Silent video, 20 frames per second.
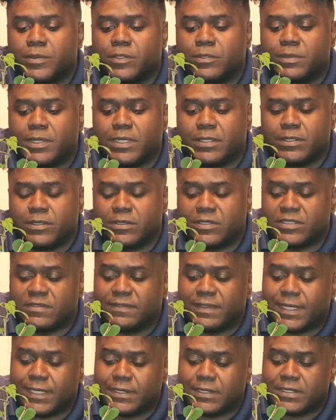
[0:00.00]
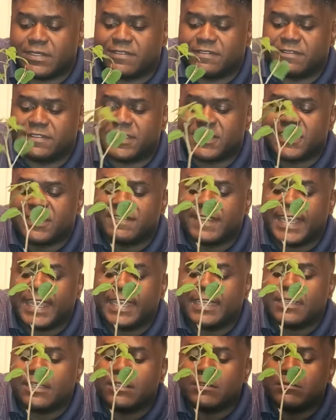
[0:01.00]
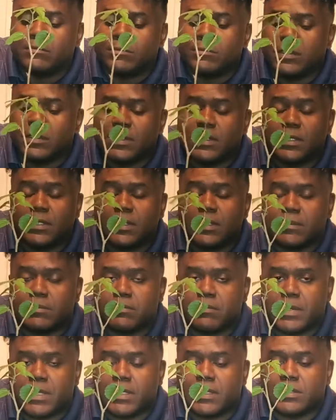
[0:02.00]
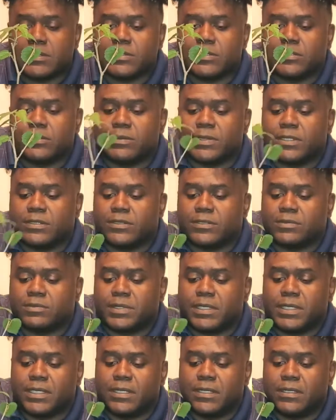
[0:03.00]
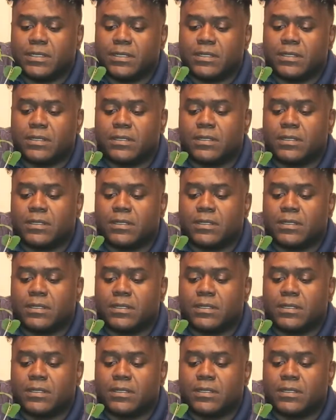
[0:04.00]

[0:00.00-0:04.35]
You might use sphagnum moss, or you might use peat.